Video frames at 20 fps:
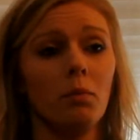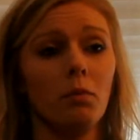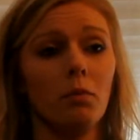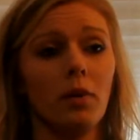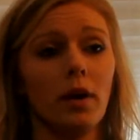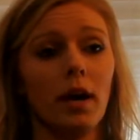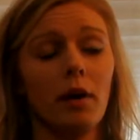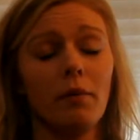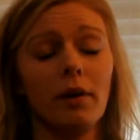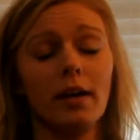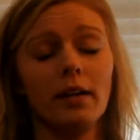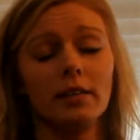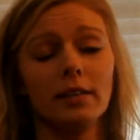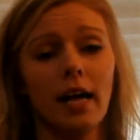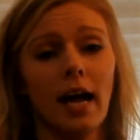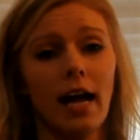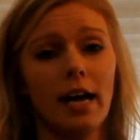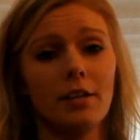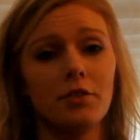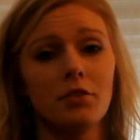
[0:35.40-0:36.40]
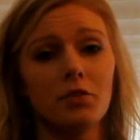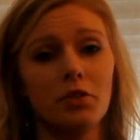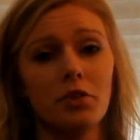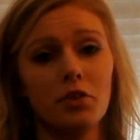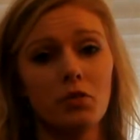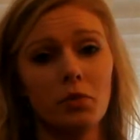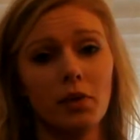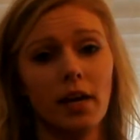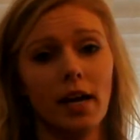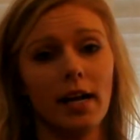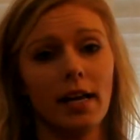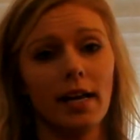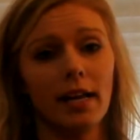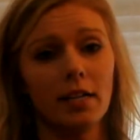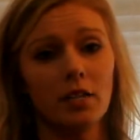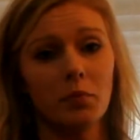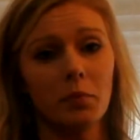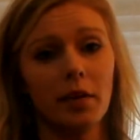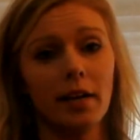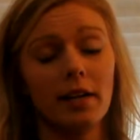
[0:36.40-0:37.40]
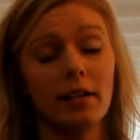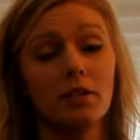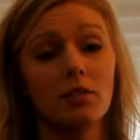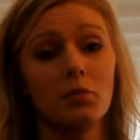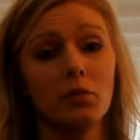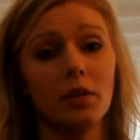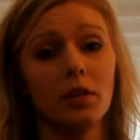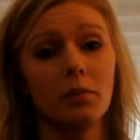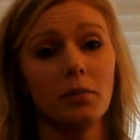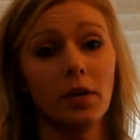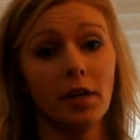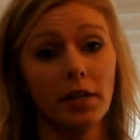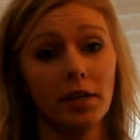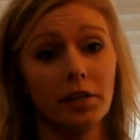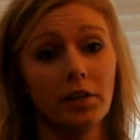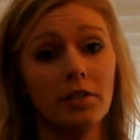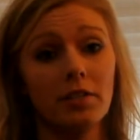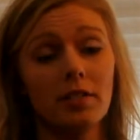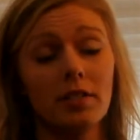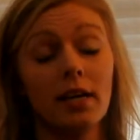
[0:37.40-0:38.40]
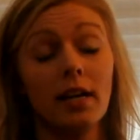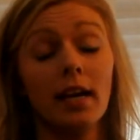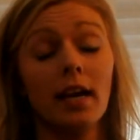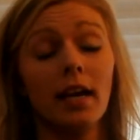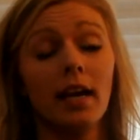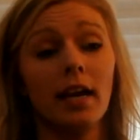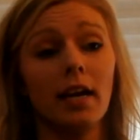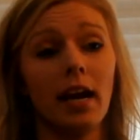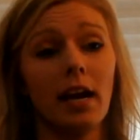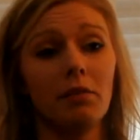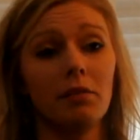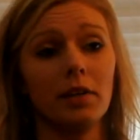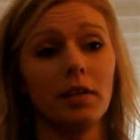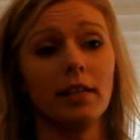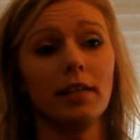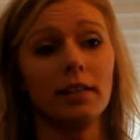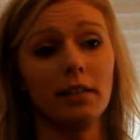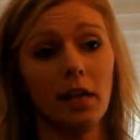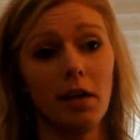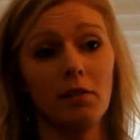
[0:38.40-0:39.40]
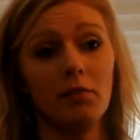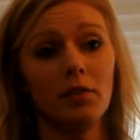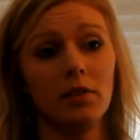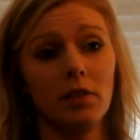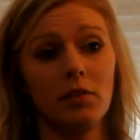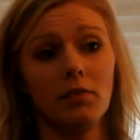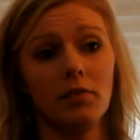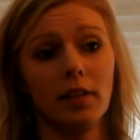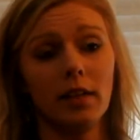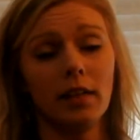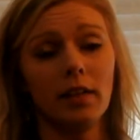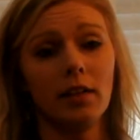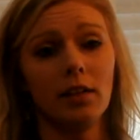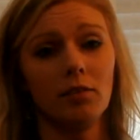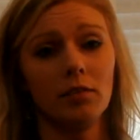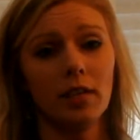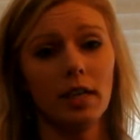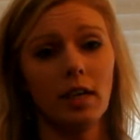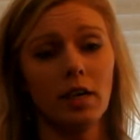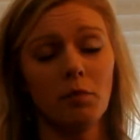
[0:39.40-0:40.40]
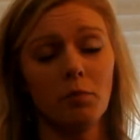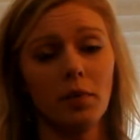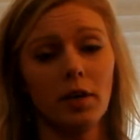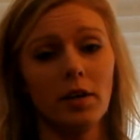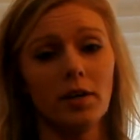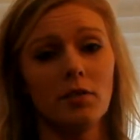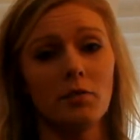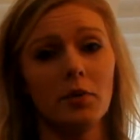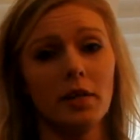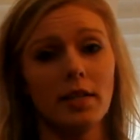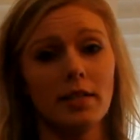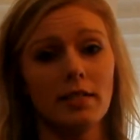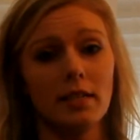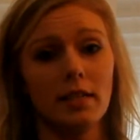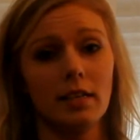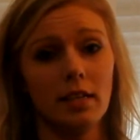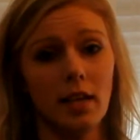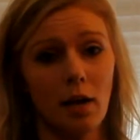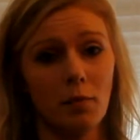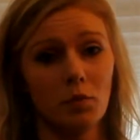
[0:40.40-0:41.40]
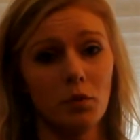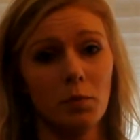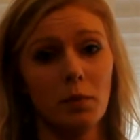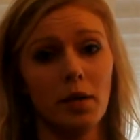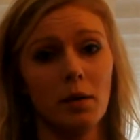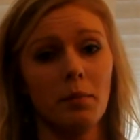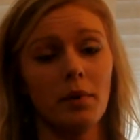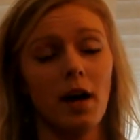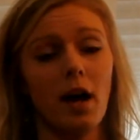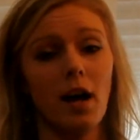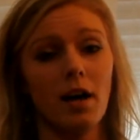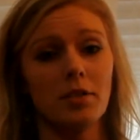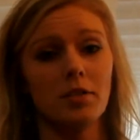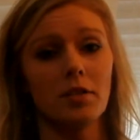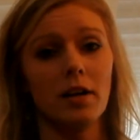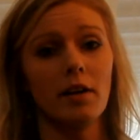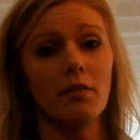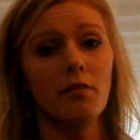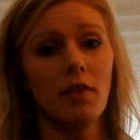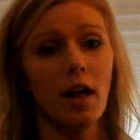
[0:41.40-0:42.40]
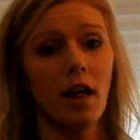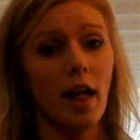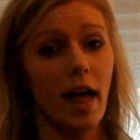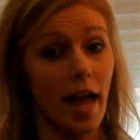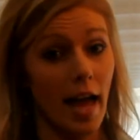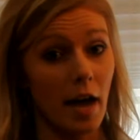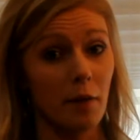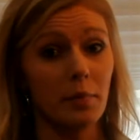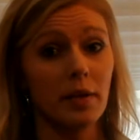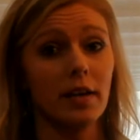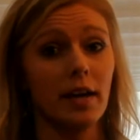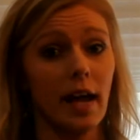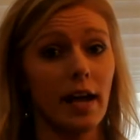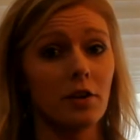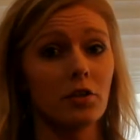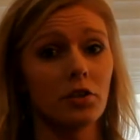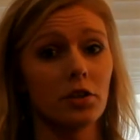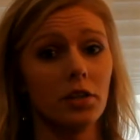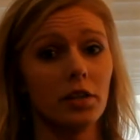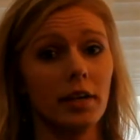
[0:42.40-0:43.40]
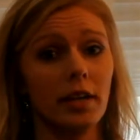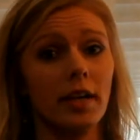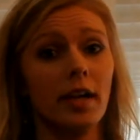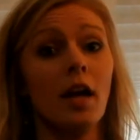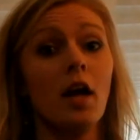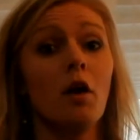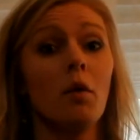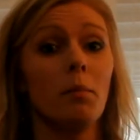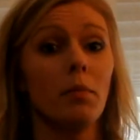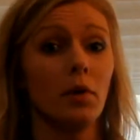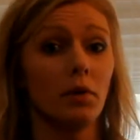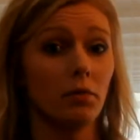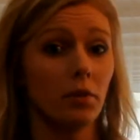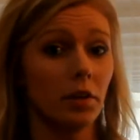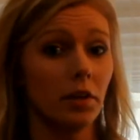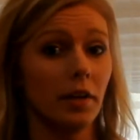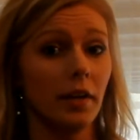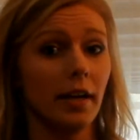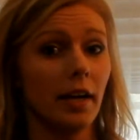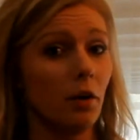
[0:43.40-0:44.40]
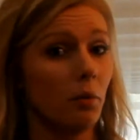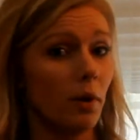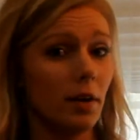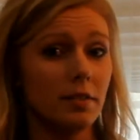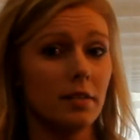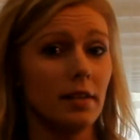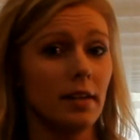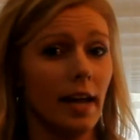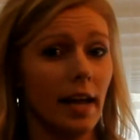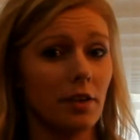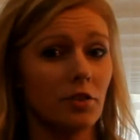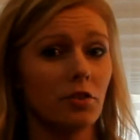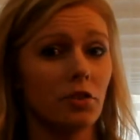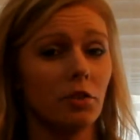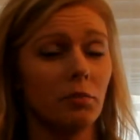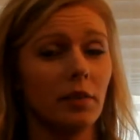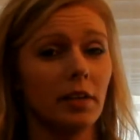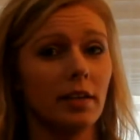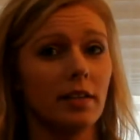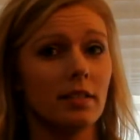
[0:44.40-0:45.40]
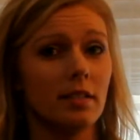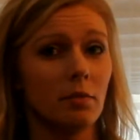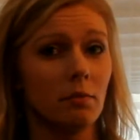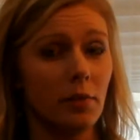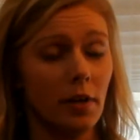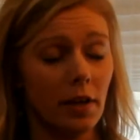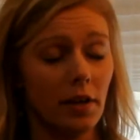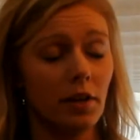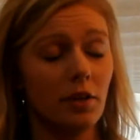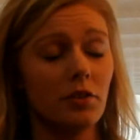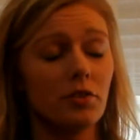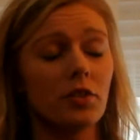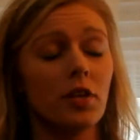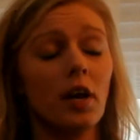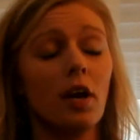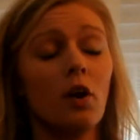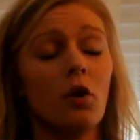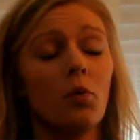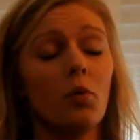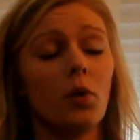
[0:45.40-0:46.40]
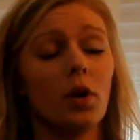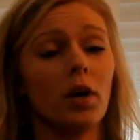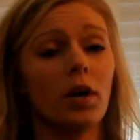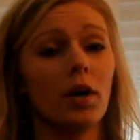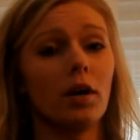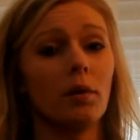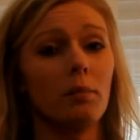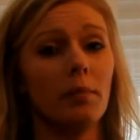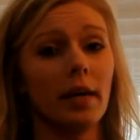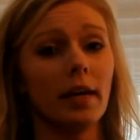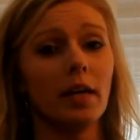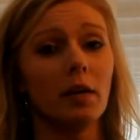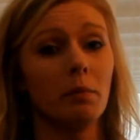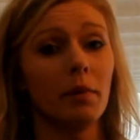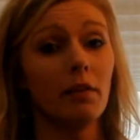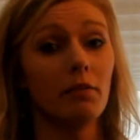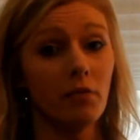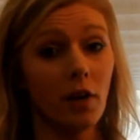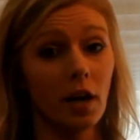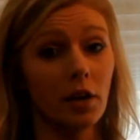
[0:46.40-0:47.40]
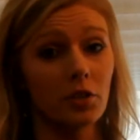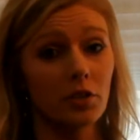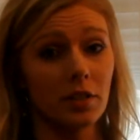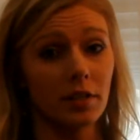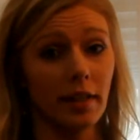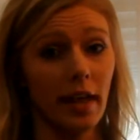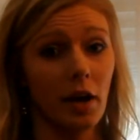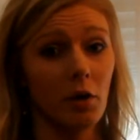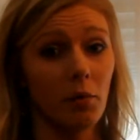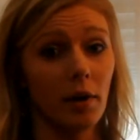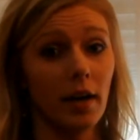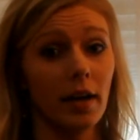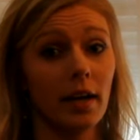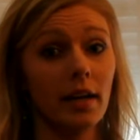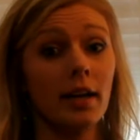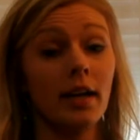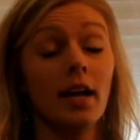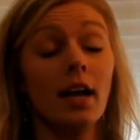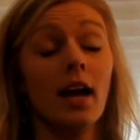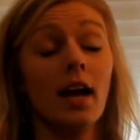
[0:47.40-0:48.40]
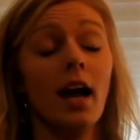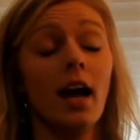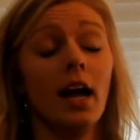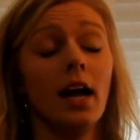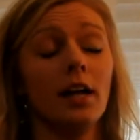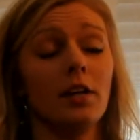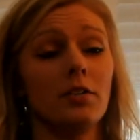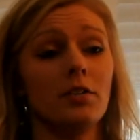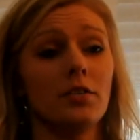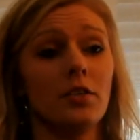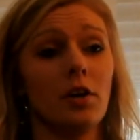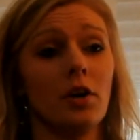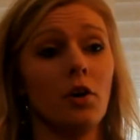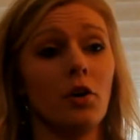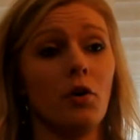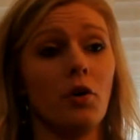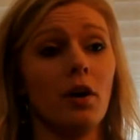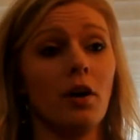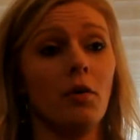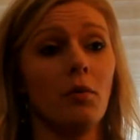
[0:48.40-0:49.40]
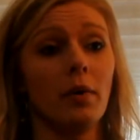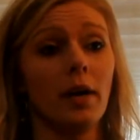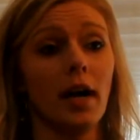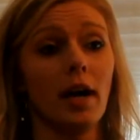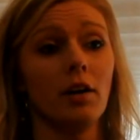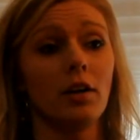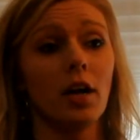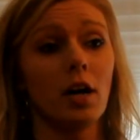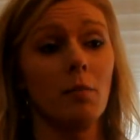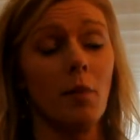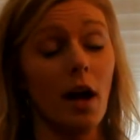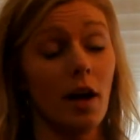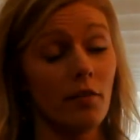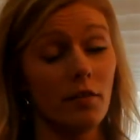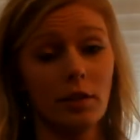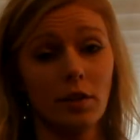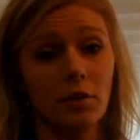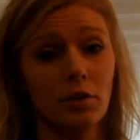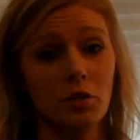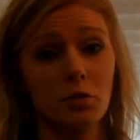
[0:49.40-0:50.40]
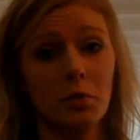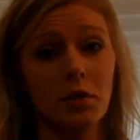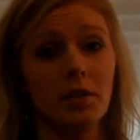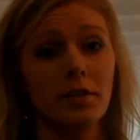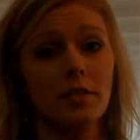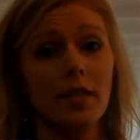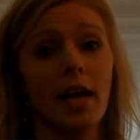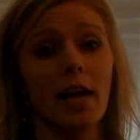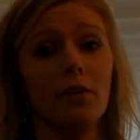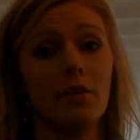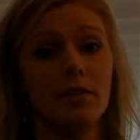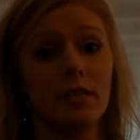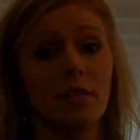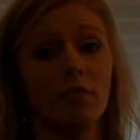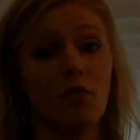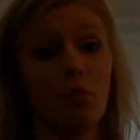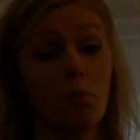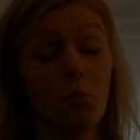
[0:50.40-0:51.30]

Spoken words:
When I went into high school is when I experienced with pills, and I really loved the feeling of taking pills because it numbed me, but also I felt happy naturally, but really it wasn't natural because the pills were making me function that way. And so when I would come off of those pills, I was even